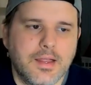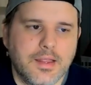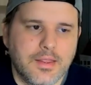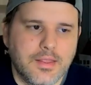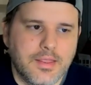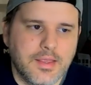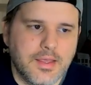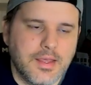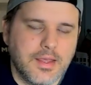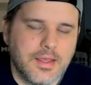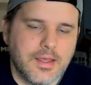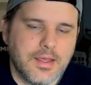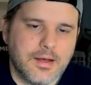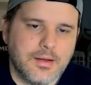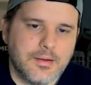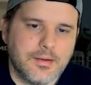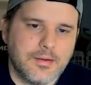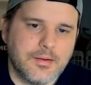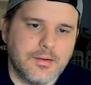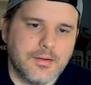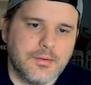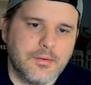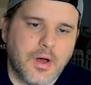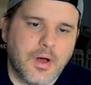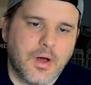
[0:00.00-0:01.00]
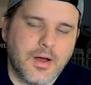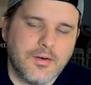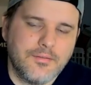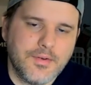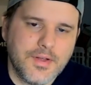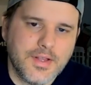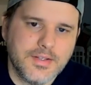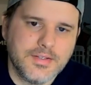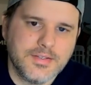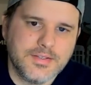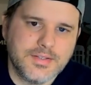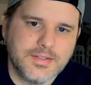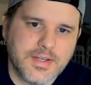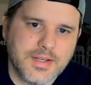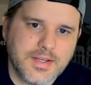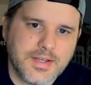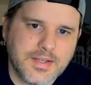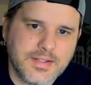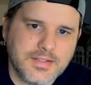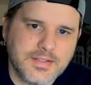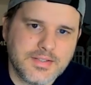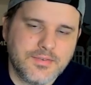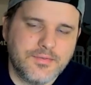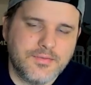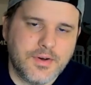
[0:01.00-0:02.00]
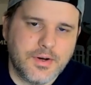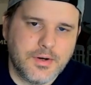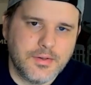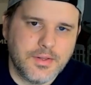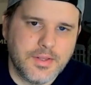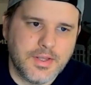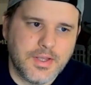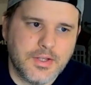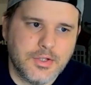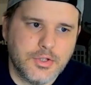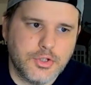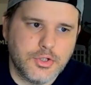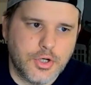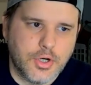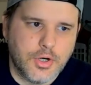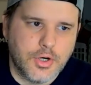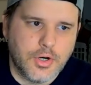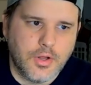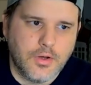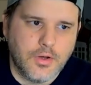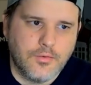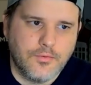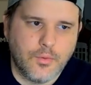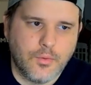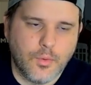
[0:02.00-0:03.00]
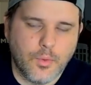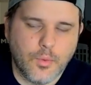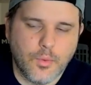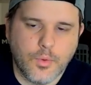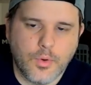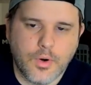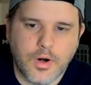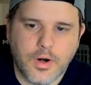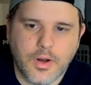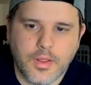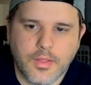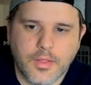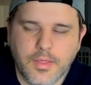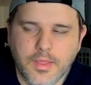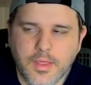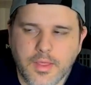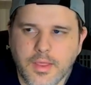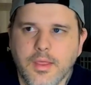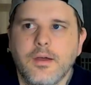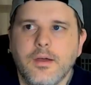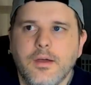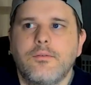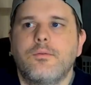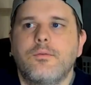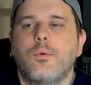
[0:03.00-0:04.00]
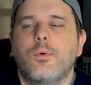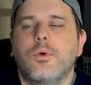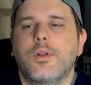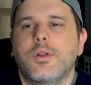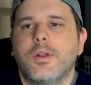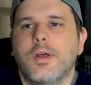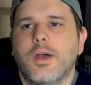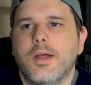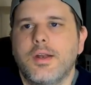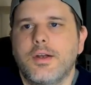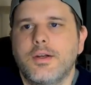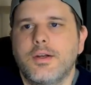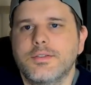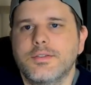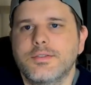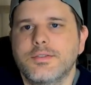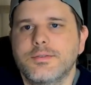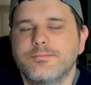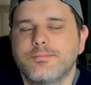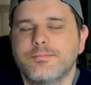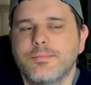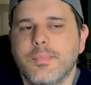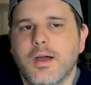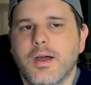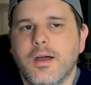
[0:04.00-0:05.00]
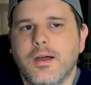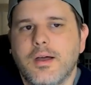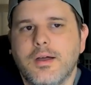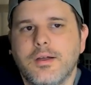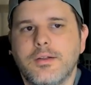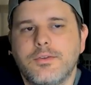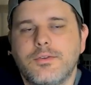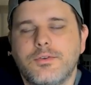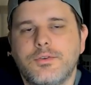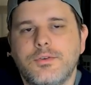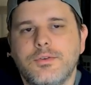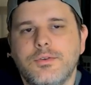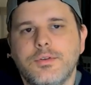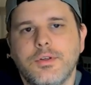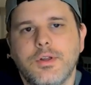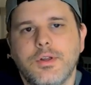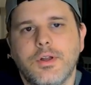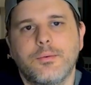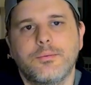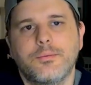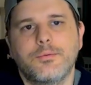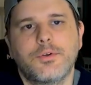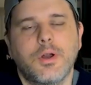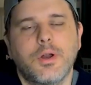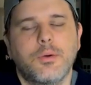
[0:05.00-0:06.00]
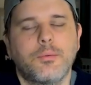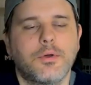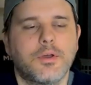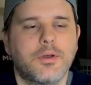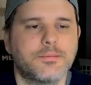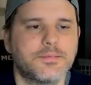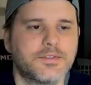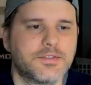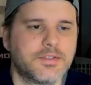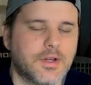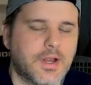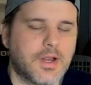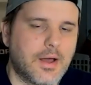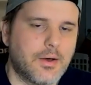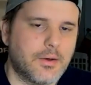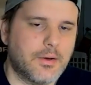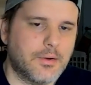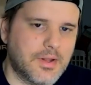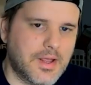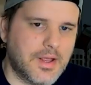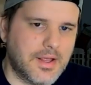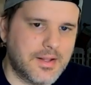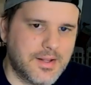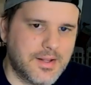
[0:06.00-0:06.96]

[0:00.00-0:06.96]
The offense is fairly injured for the 49ers. Trent Williams is out at